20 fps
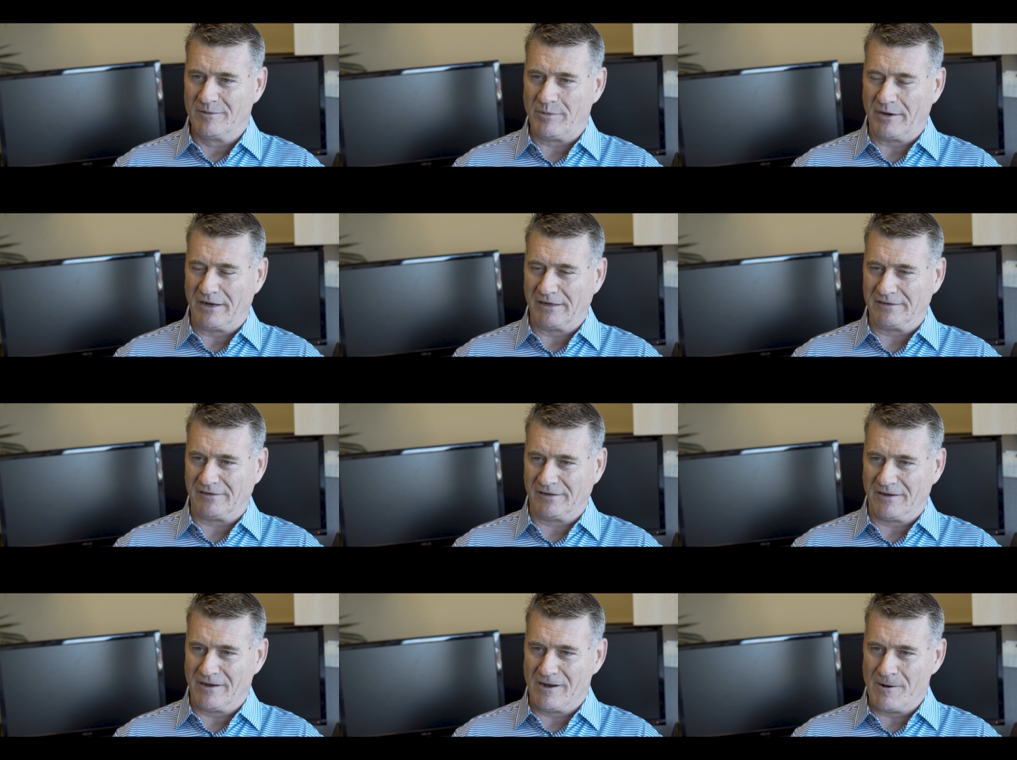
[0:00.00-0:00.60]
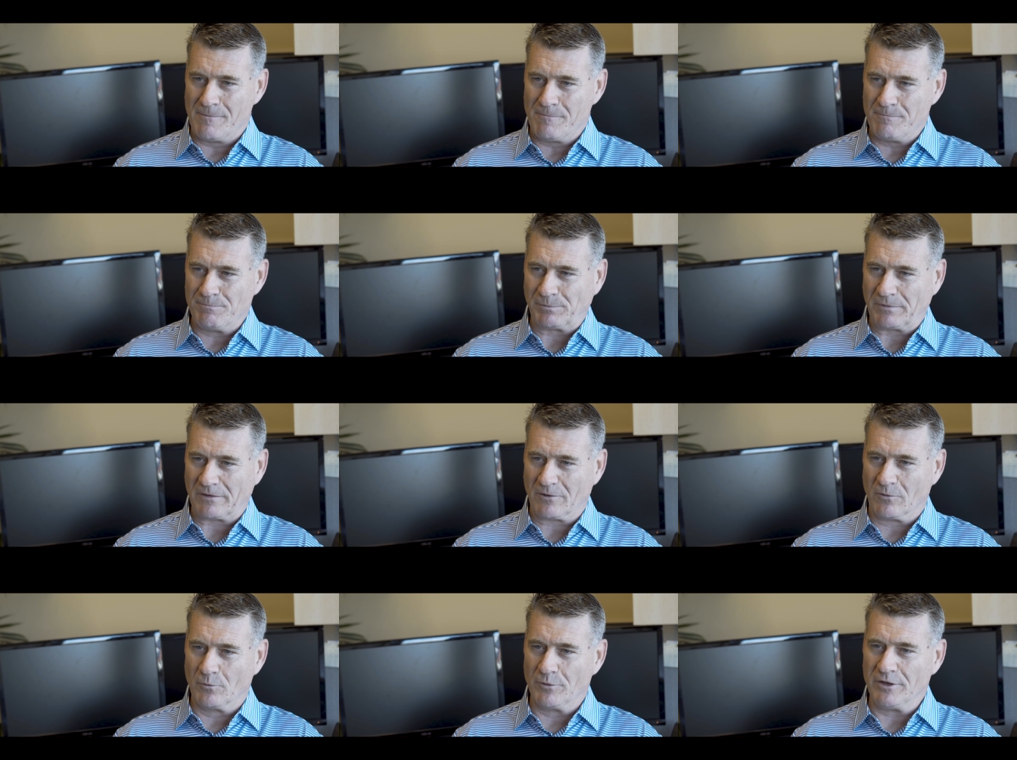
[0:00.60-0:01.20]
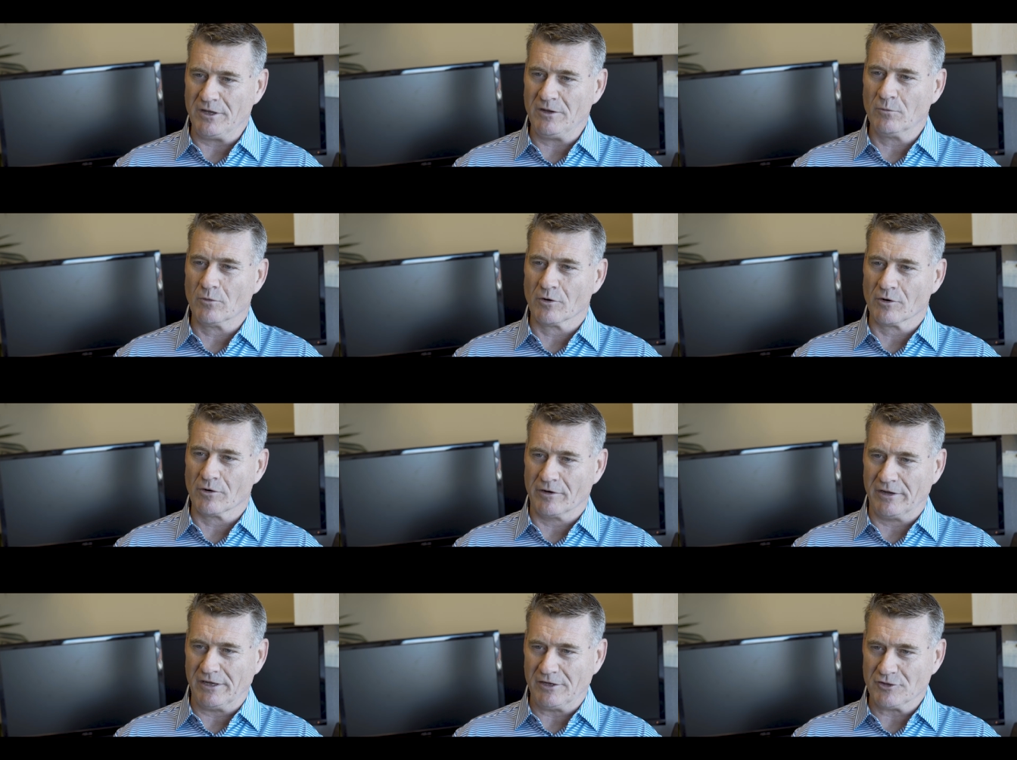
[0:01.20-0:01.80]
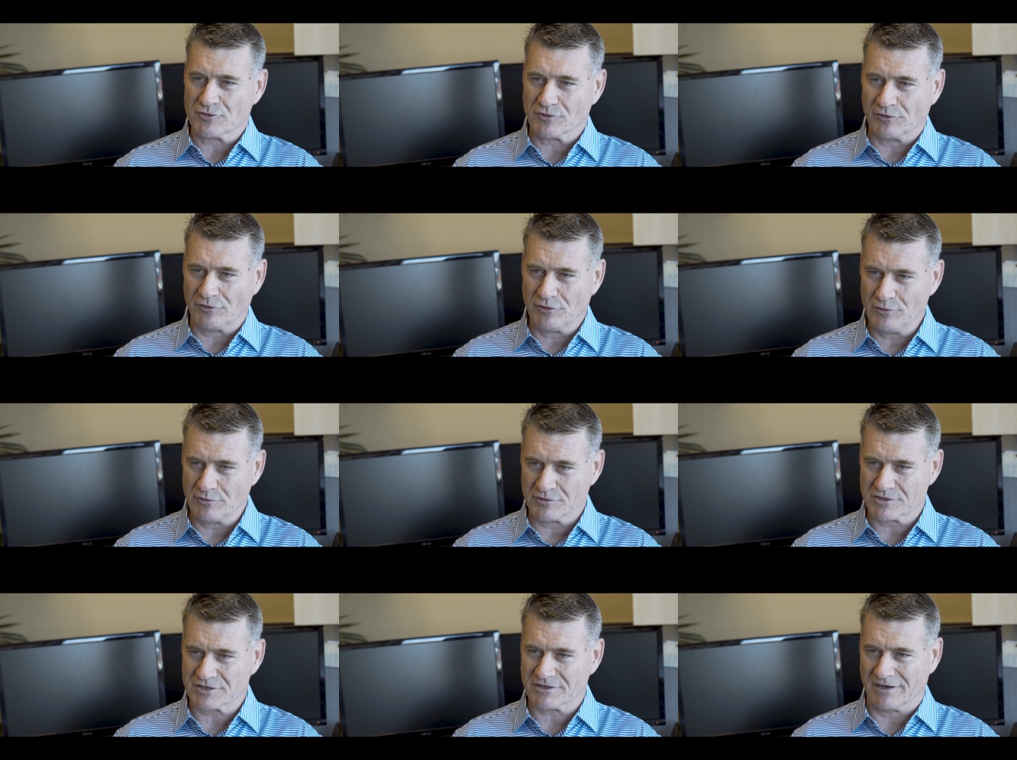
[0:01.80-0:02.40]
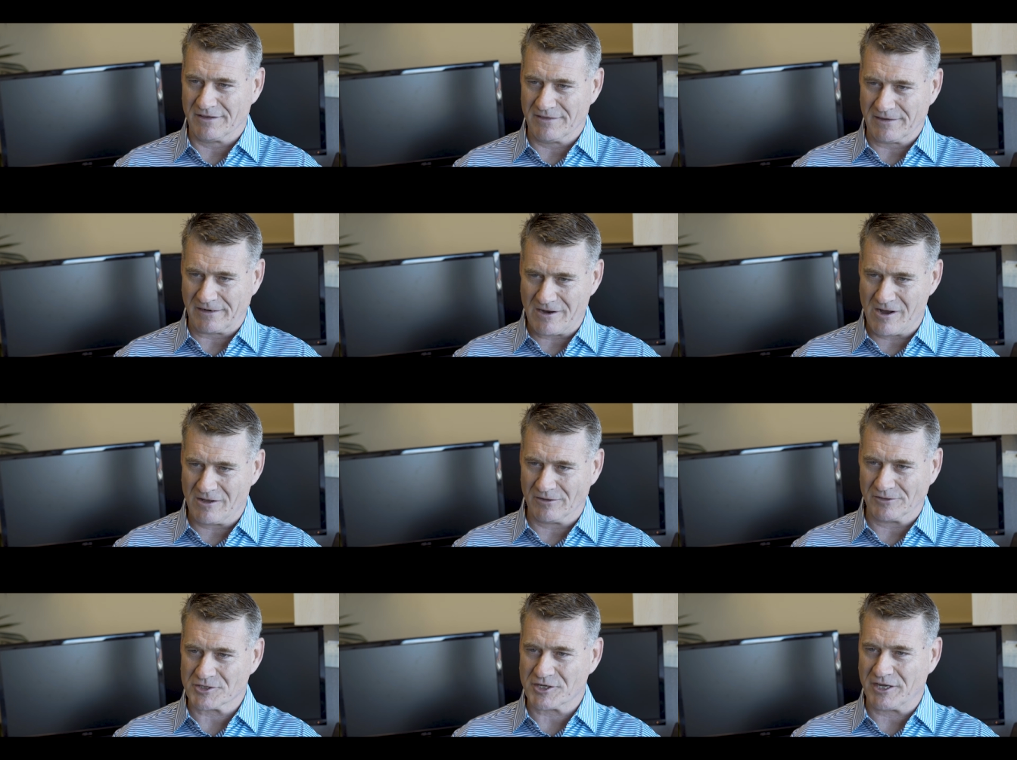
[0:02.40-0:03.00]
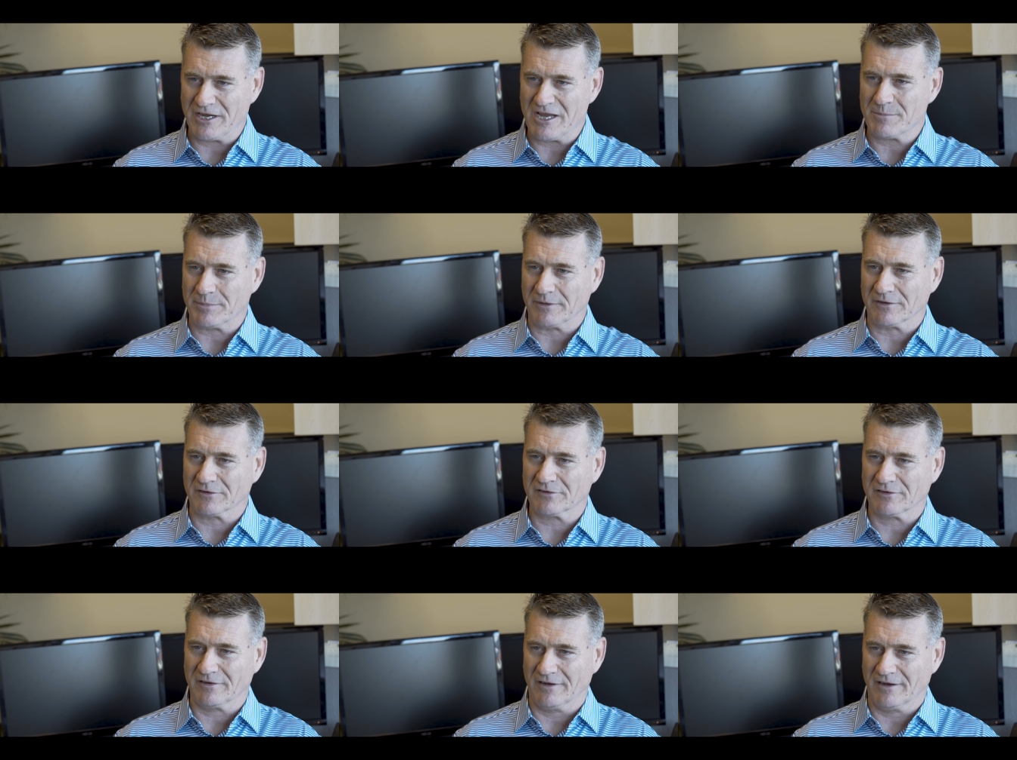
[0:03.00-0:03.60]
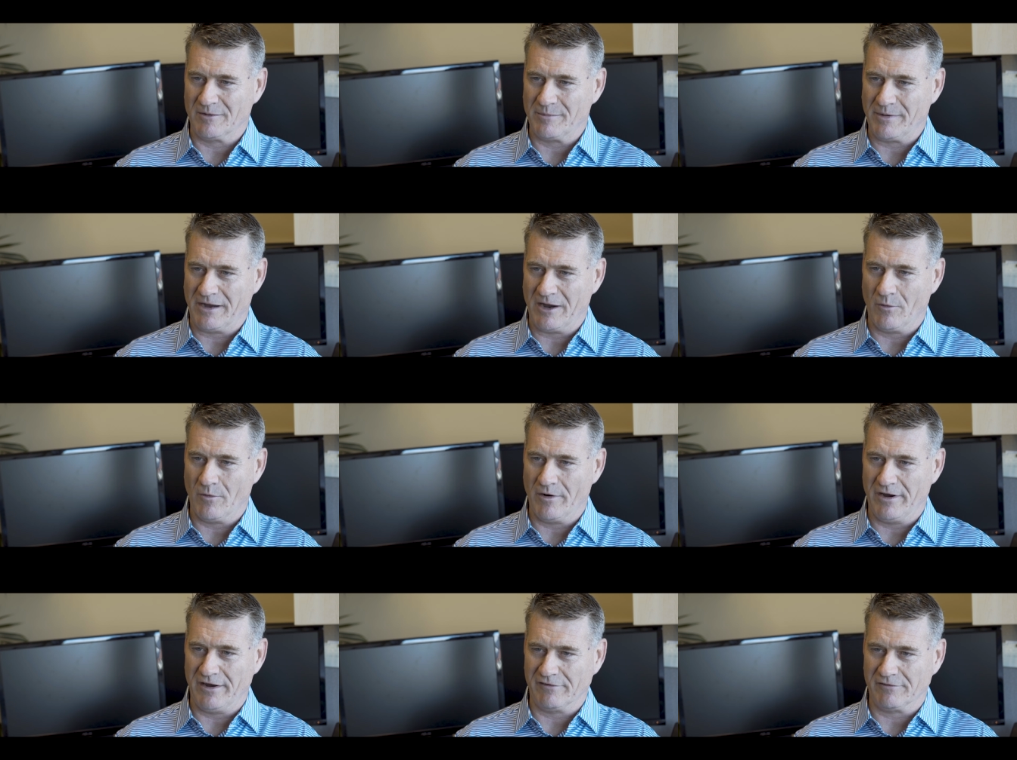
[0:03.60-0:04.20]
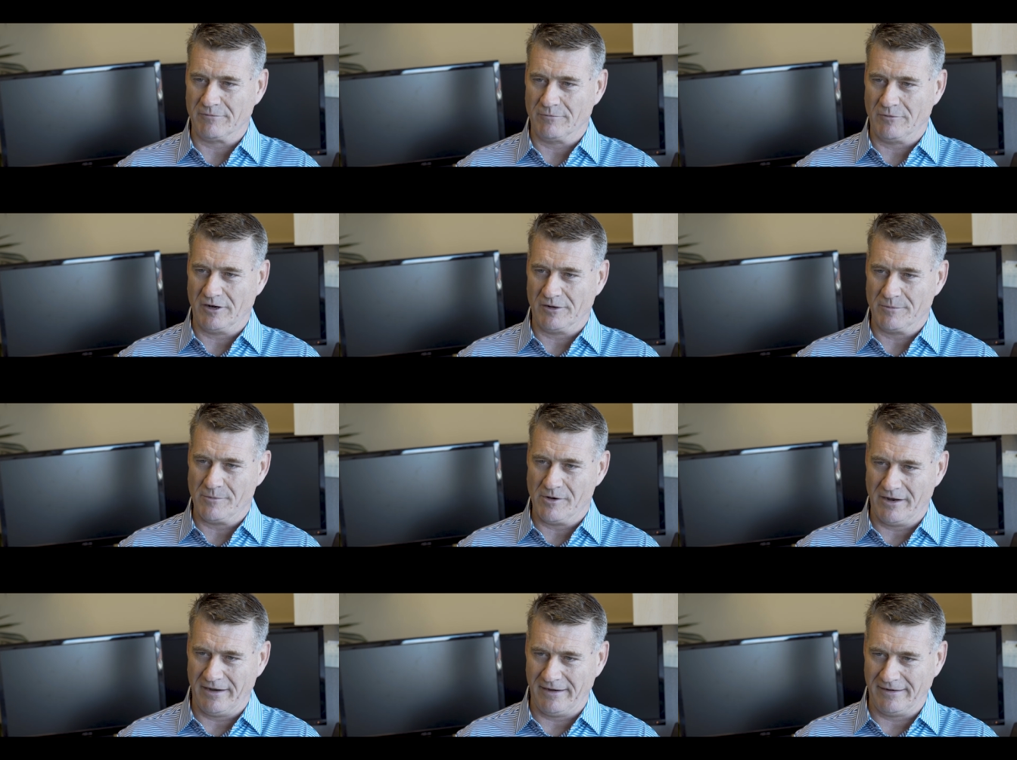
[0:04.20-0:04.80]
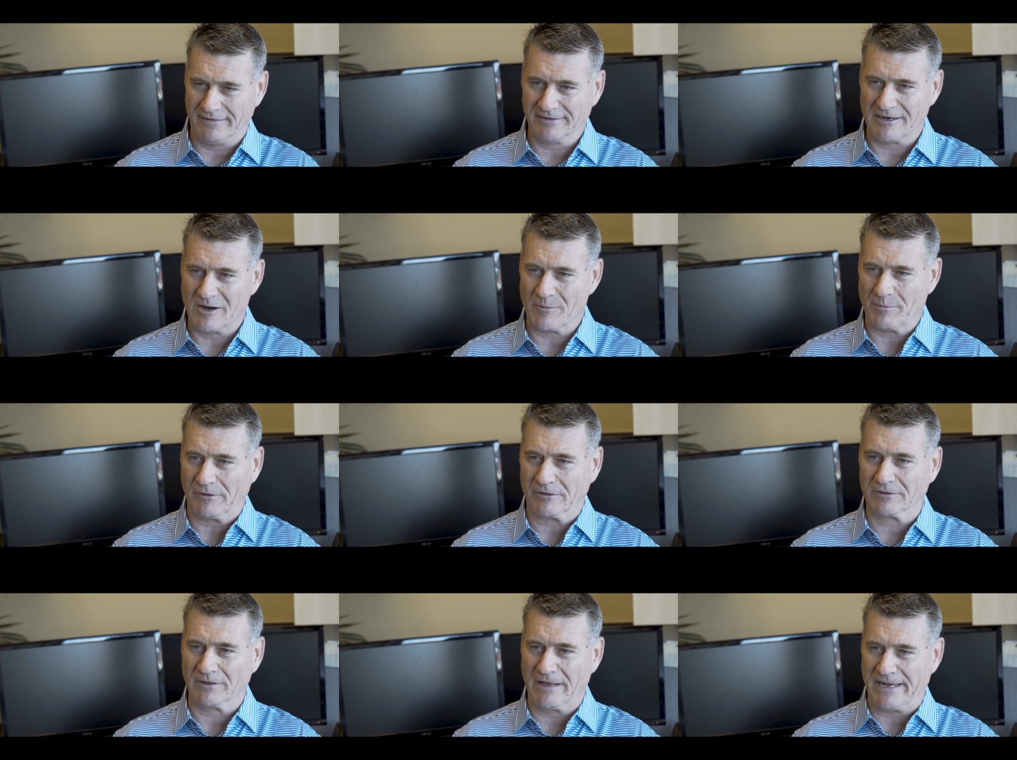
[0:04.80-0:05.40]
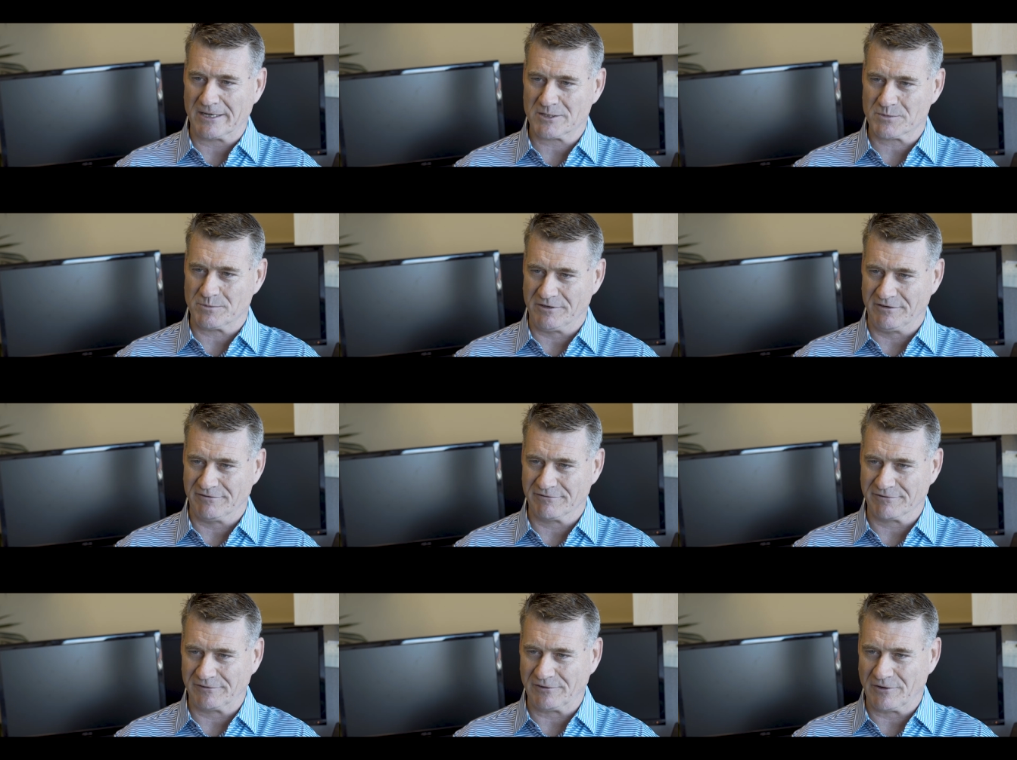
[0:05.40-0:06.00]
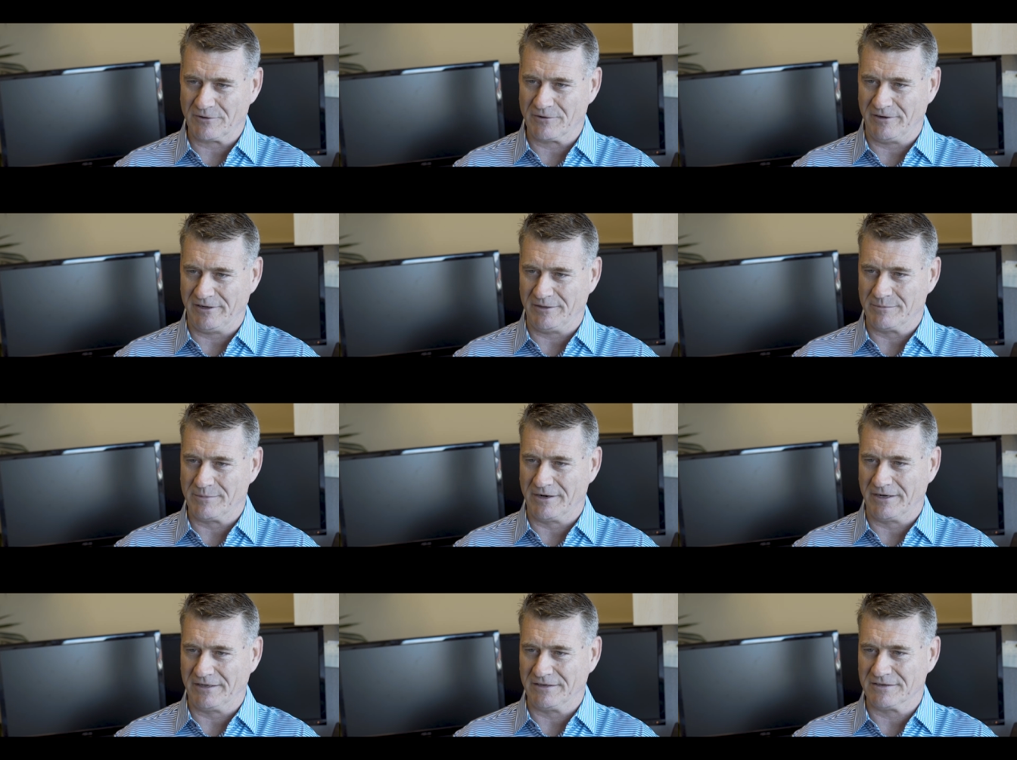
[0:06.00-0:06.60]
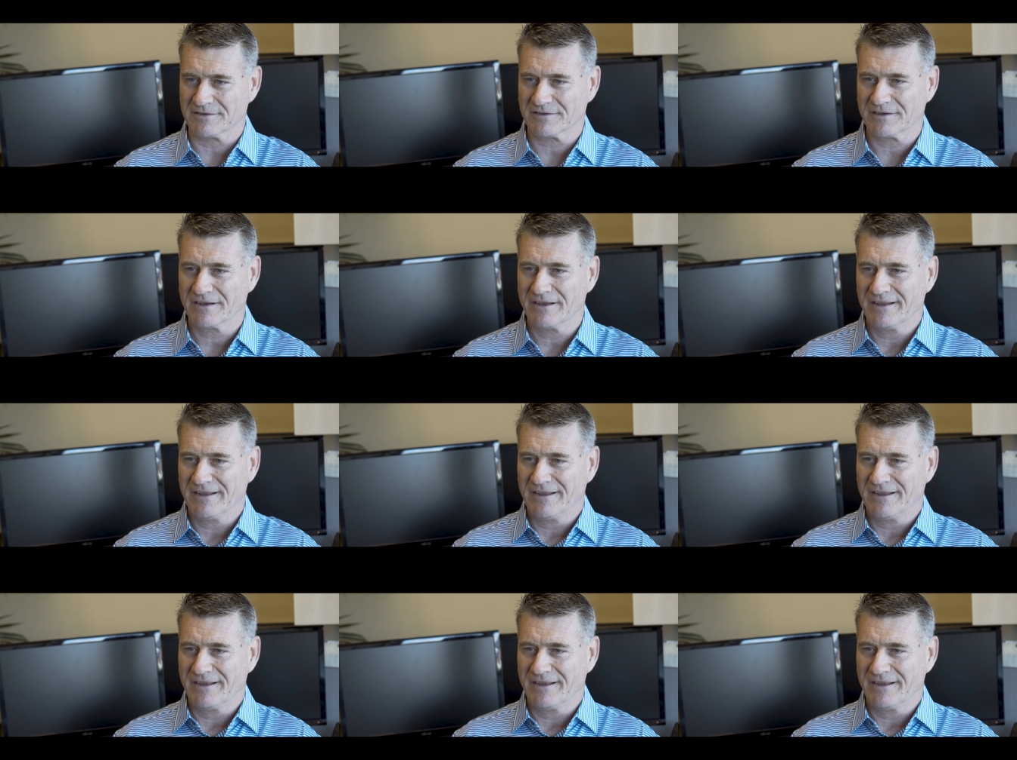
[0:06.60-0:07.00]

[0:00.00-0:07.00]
But um, we were introduced on the college campus uh, by way of one of my upperclassmen fraternity buddies